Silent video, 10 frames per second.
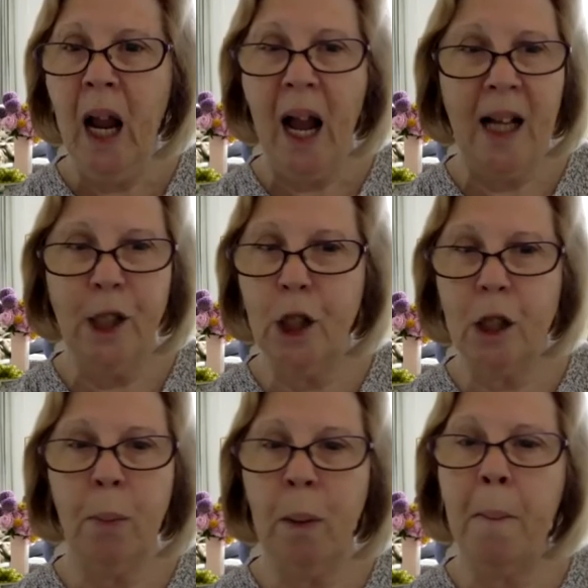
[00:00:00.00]
and
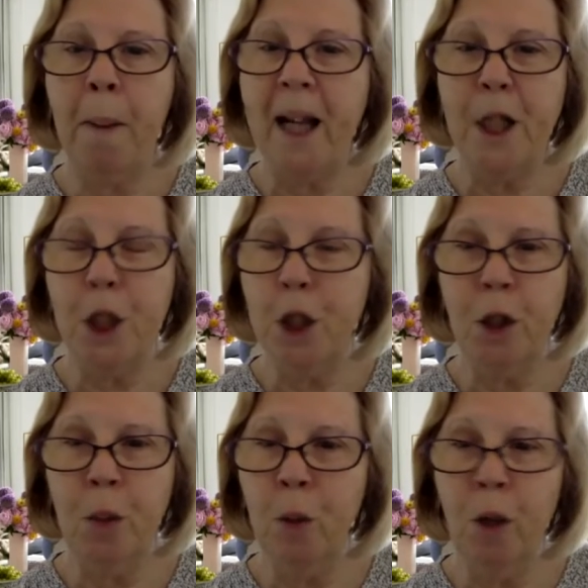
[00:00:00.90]
just being paid to do
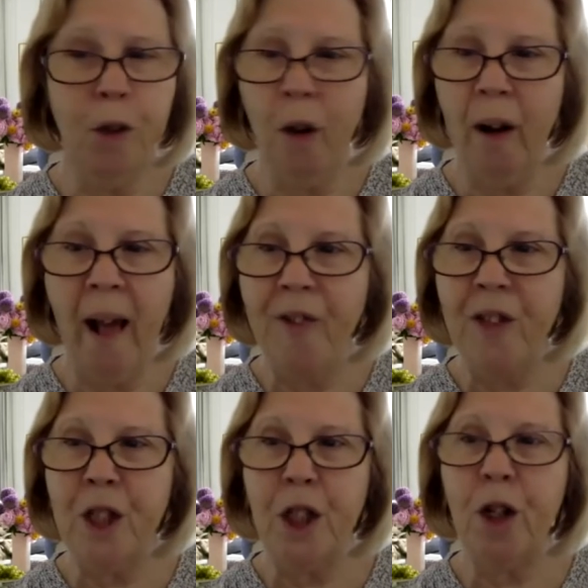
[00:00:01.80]
the work, not
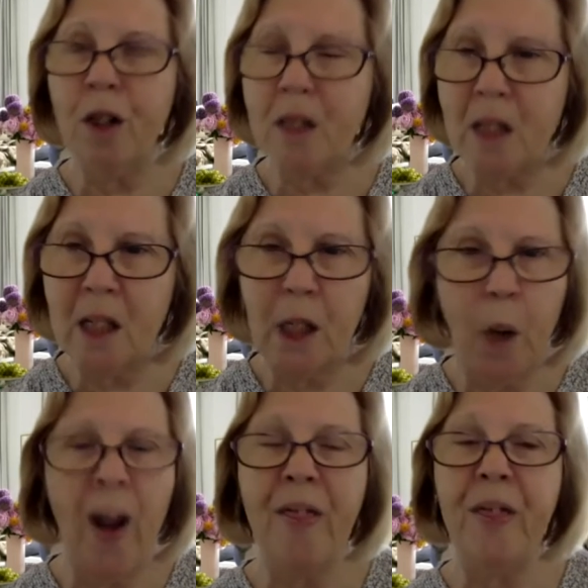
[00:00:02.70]
having to constantly go
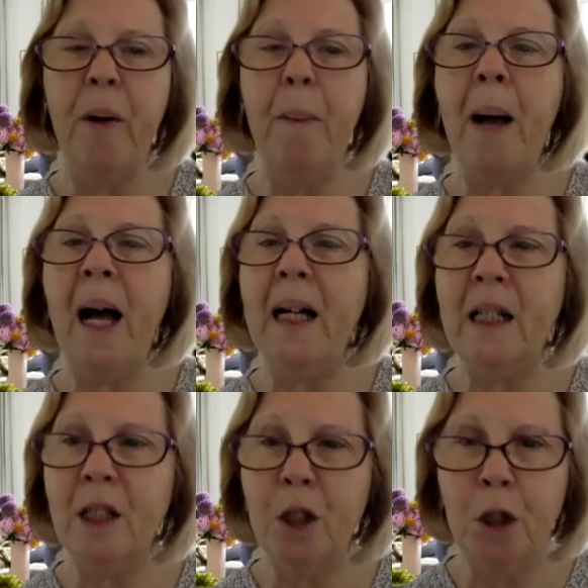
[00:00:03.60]
out there and
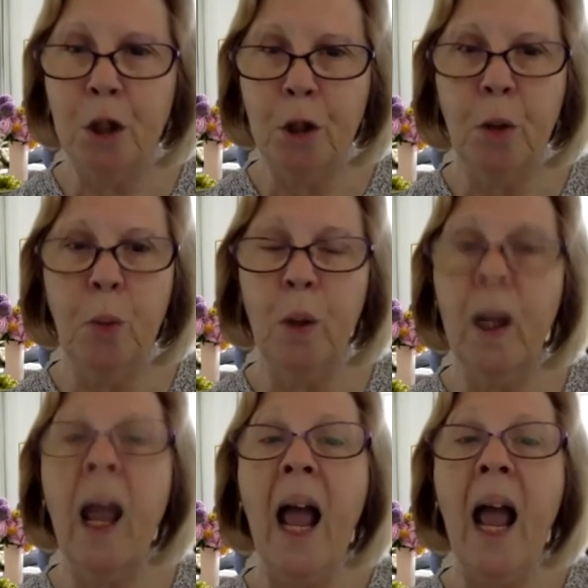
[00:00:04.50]
market and do the work.